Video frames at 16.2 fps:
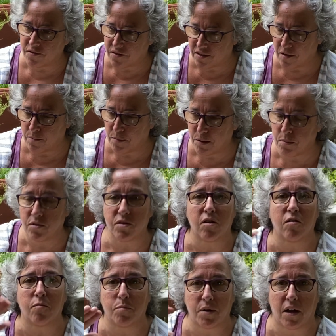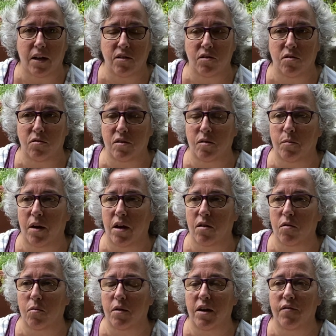some people don't, but I do in the
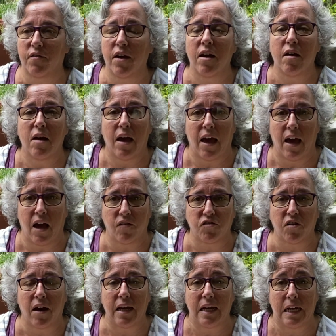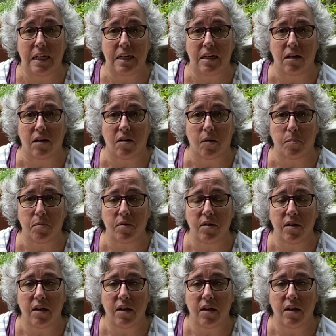microwave, after I heat it up,